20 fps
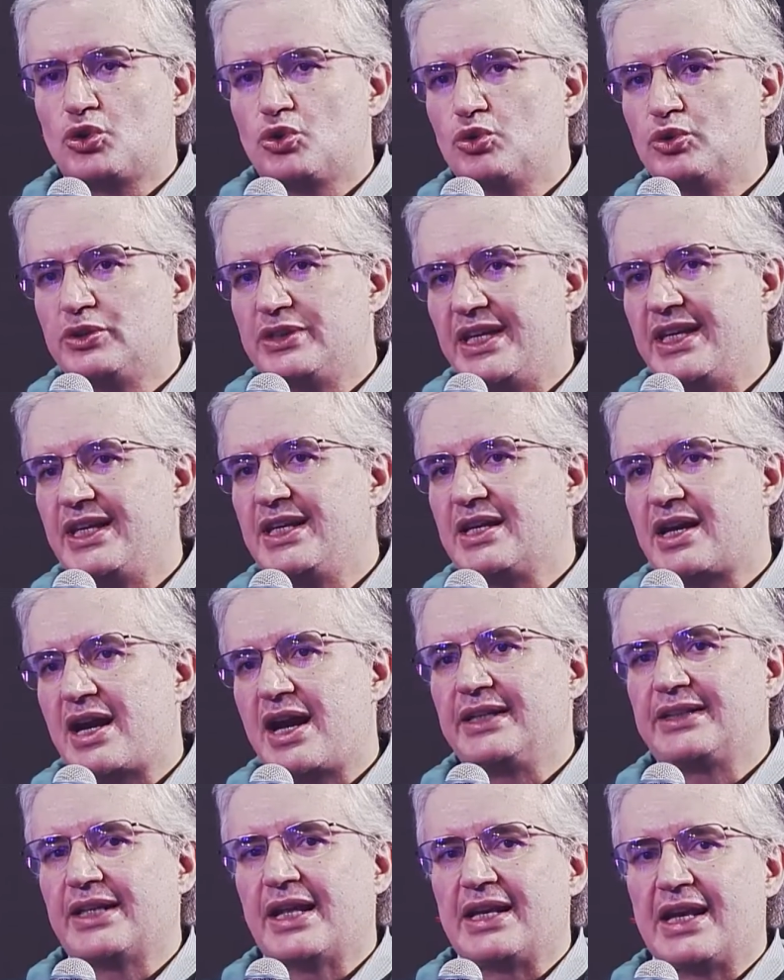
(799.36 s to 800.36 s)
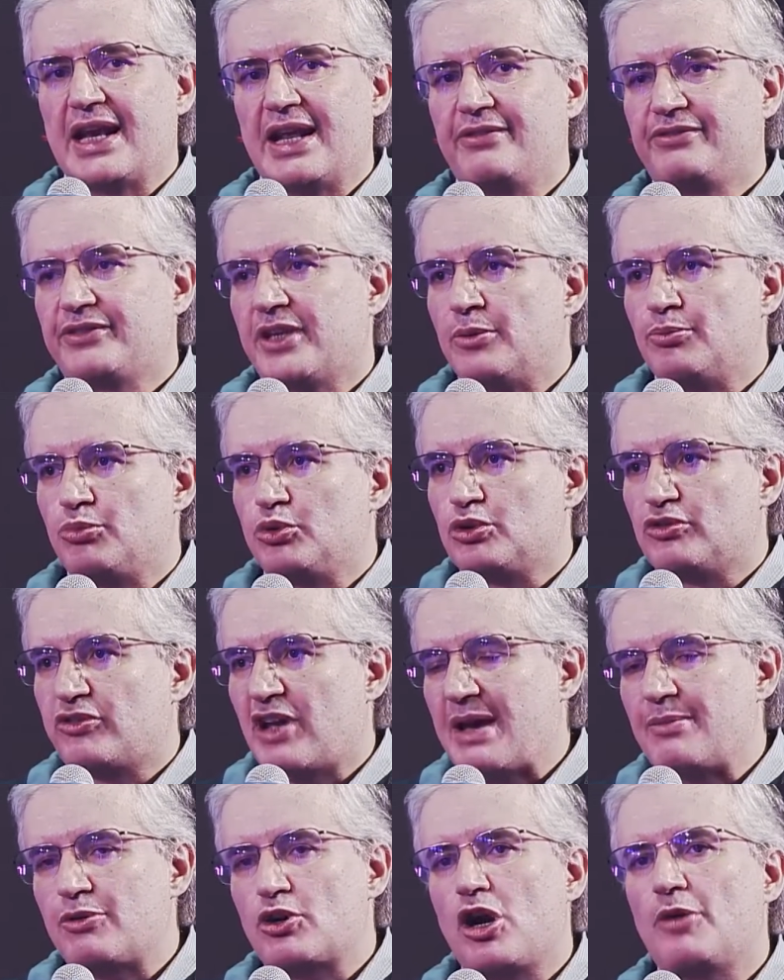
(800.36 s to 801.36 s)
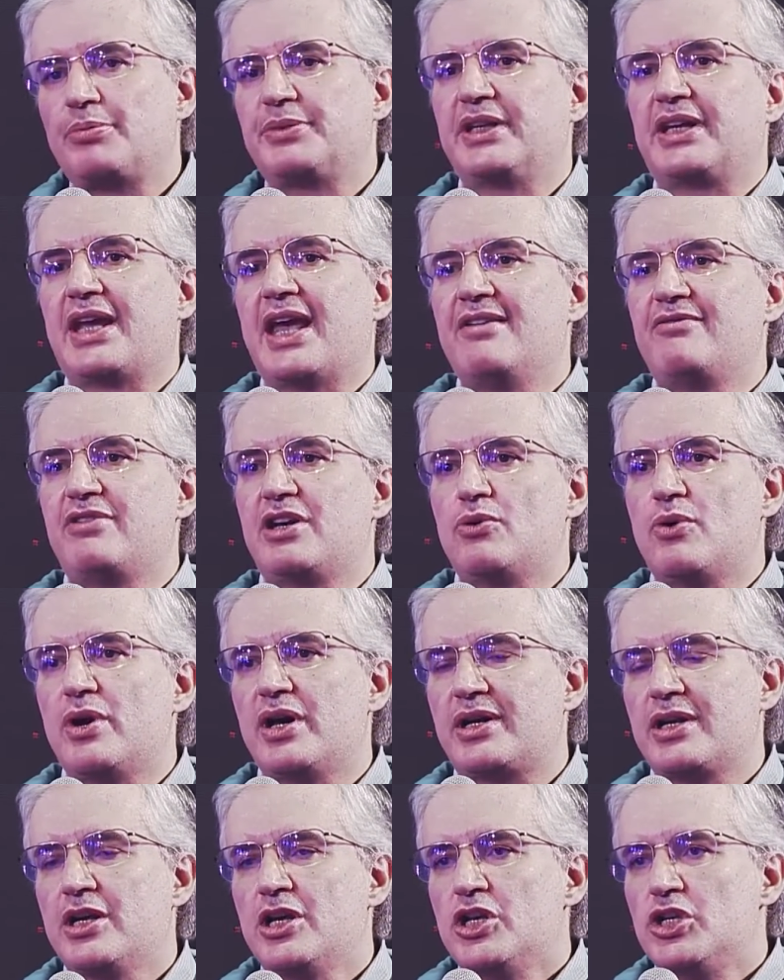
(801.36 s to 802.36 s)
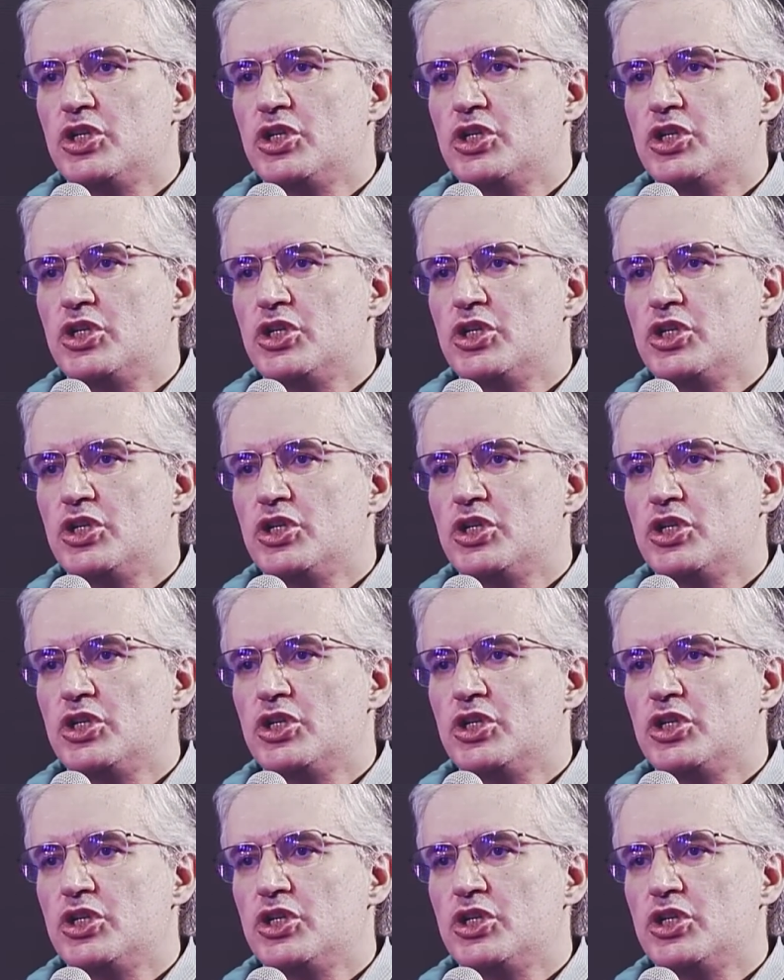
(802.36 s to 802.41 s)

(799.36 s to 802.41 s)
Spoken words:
to dig right and left and put fiber optic everywhere.